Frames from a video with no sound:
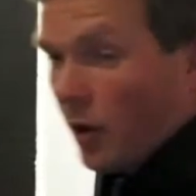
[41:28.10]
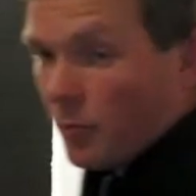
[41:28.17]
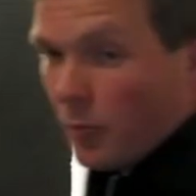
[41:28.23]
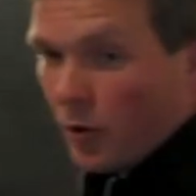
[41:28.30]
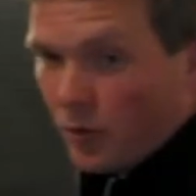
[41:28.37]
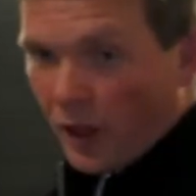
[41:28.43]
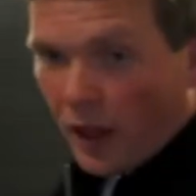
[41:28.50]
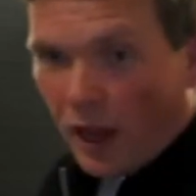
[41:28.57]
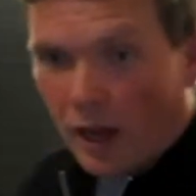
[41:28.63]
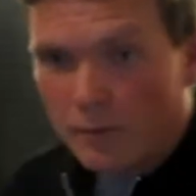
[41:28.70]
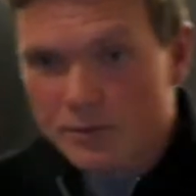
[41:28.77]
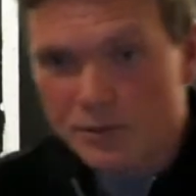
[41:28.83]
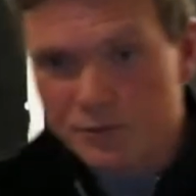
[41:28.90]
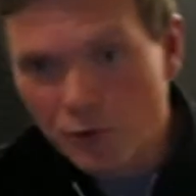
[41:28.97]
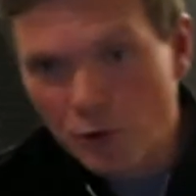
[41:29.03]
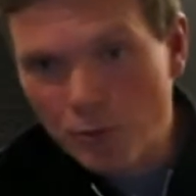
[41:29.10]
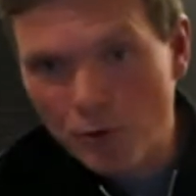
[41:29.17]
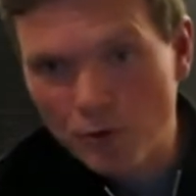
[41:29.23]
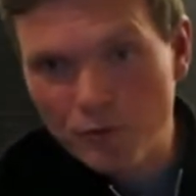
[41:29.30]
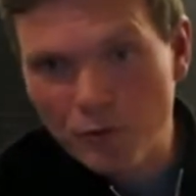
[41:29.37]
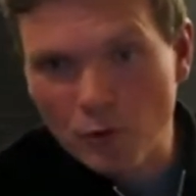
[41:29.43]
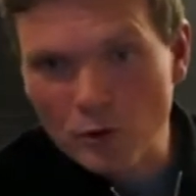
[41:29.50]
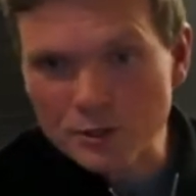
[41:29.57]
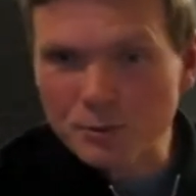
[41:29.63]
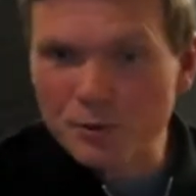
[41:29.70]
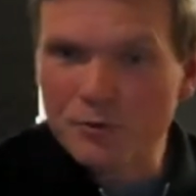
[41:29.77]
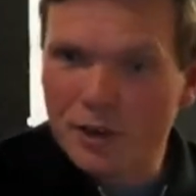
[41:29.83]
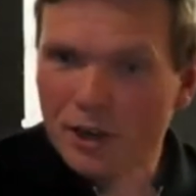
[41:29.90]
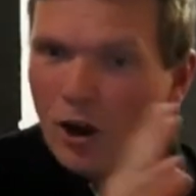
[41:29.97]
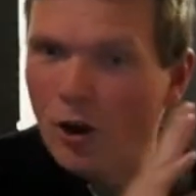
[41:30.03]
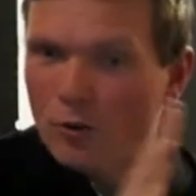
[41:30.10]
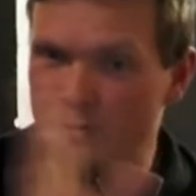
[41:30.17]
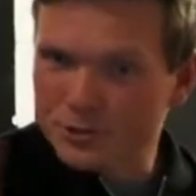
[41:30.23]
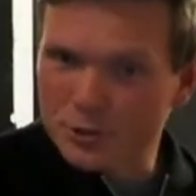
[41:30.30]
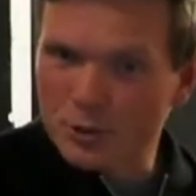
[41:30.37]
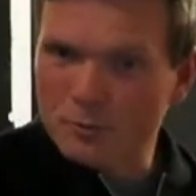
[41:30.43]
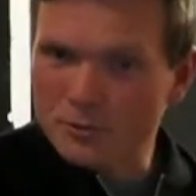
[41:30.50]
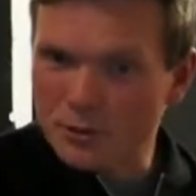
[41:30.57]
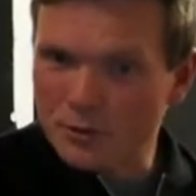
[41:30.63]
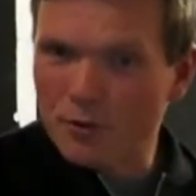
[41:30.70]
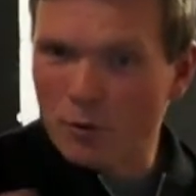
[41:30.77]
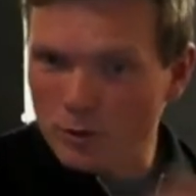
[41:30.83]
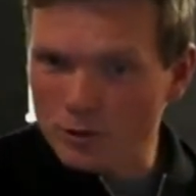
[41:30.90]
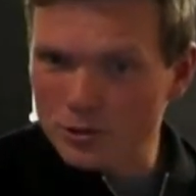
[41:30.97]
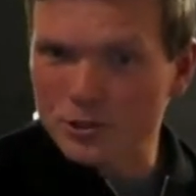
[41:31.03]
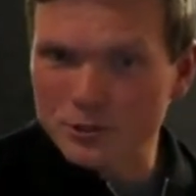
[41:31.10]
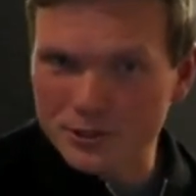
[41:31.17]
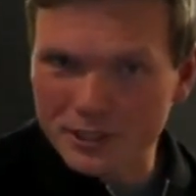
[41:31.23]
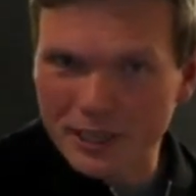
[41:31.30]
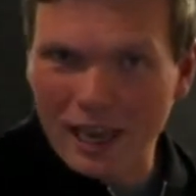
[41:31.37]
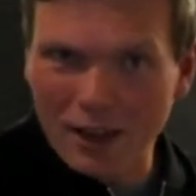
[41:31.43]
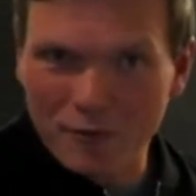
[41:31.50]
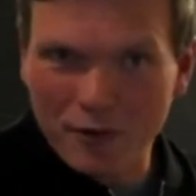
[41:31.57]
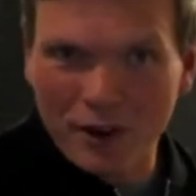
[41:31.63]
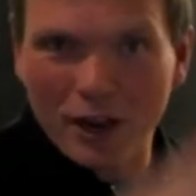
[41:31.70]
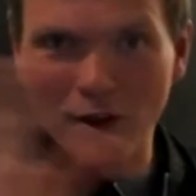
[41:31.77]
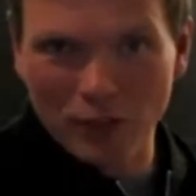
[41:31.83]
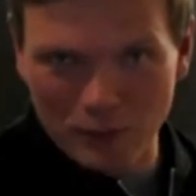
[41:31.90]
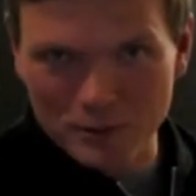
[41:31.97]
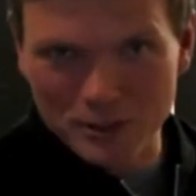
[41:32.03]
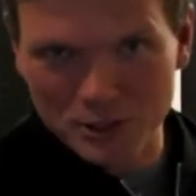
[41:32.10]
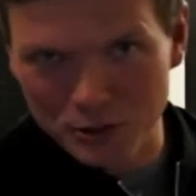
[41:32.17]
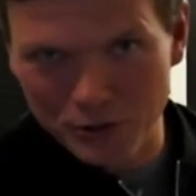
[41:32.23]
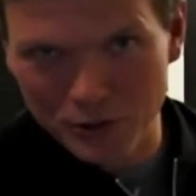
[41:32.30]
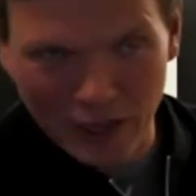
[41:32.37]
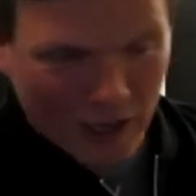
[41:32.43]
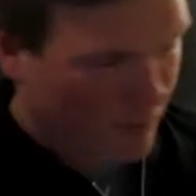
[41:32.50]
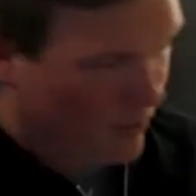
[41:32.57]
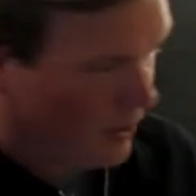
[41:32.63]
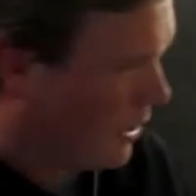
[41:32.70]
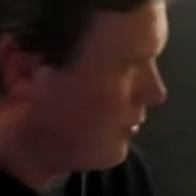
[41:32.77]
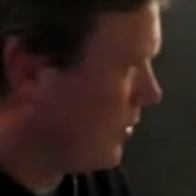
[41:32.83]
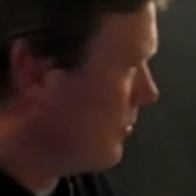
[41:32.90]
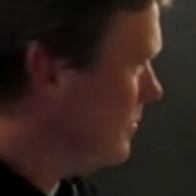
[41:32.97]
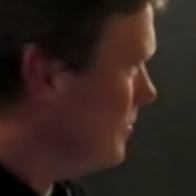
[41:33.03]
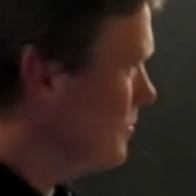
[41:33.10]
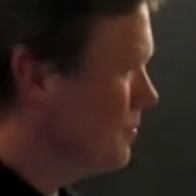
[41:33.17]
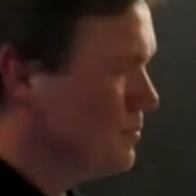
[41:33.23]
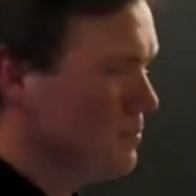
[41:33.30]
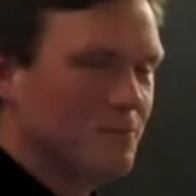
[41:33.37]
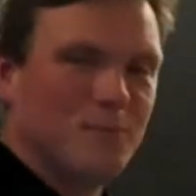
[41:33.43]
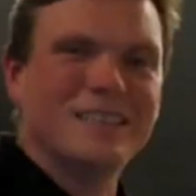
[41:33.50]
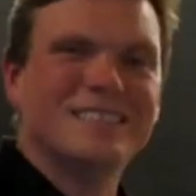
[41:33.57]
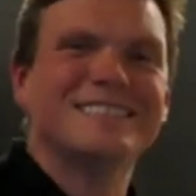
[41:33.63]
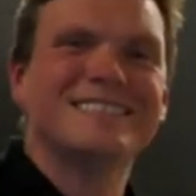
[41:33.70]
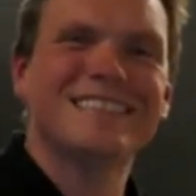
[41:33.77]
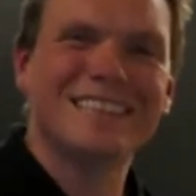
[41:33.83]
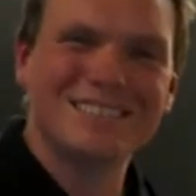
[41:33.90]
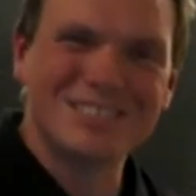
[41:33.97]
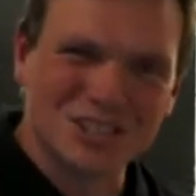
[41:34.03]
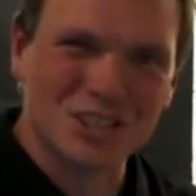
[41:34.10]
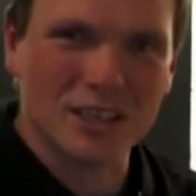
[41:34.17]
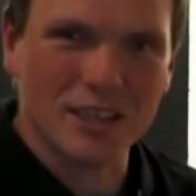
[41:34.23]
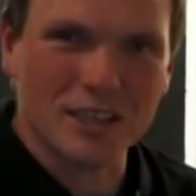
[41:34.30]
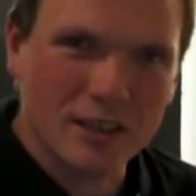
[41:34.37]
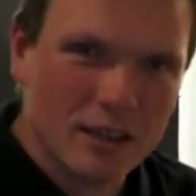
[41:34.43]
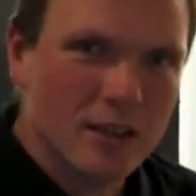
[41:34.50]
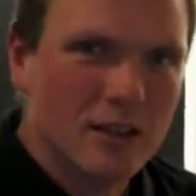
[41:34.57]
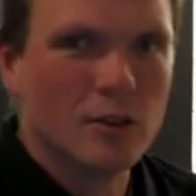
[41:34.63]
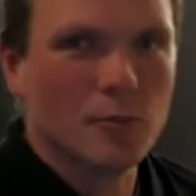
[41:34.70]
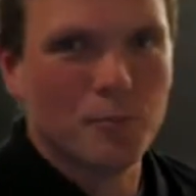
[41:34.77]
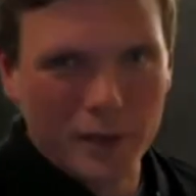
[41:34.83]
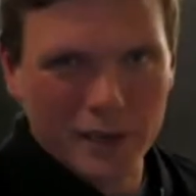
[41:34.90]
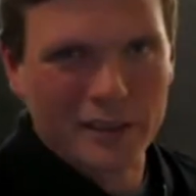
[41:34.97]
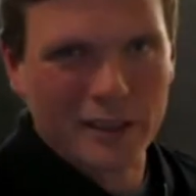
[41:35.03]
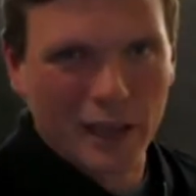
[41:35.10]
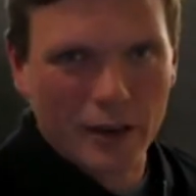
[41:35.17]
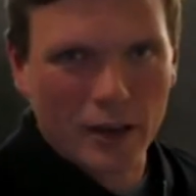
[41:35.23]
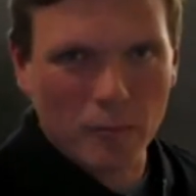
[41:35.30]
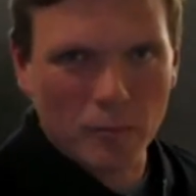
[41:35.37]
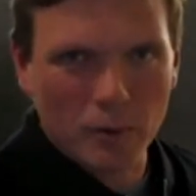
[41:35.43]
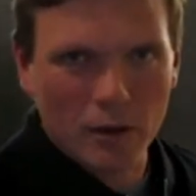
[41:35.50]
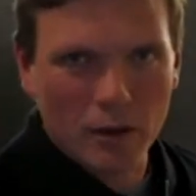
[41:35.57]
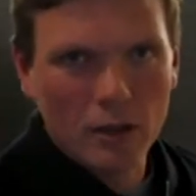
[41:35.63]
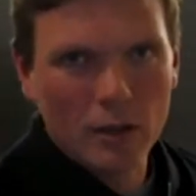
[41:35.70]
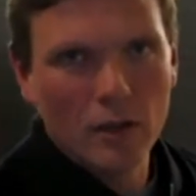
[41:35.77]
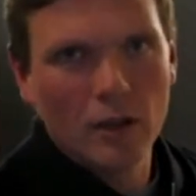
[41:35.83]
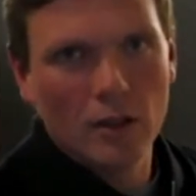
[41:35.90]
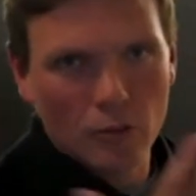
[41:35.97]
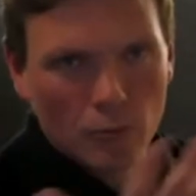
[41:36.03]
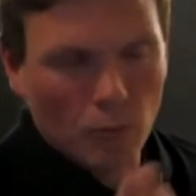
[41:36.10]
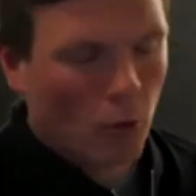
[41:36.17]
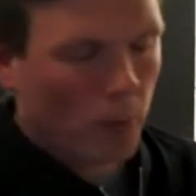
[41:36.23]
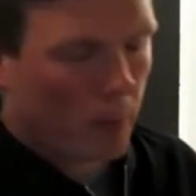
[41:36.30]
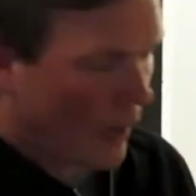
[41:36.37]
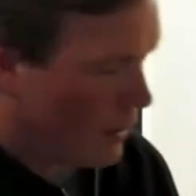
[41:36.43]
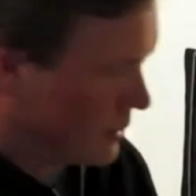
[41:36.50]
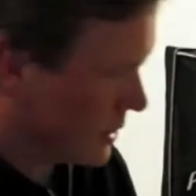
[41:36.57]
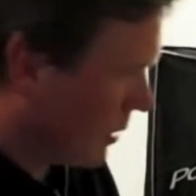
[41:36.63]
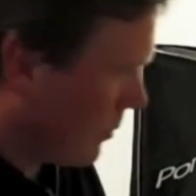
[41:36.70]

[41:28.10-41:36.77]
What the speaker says: I move that up to 4.4, it's moving at a whole stop. So if I was shooting at f8, I'll then be shooting at f11. But essentially, the bigger that number, the more power is